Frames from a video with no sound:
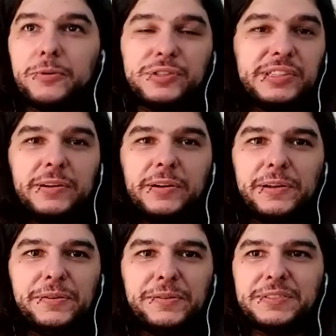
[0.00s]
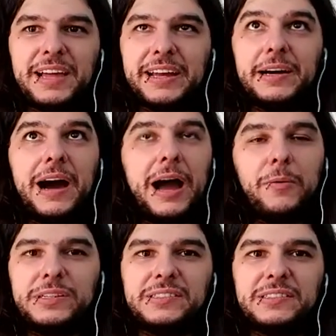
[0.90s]
solos like a
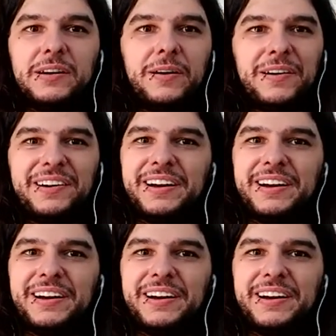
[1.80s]
Highway Star,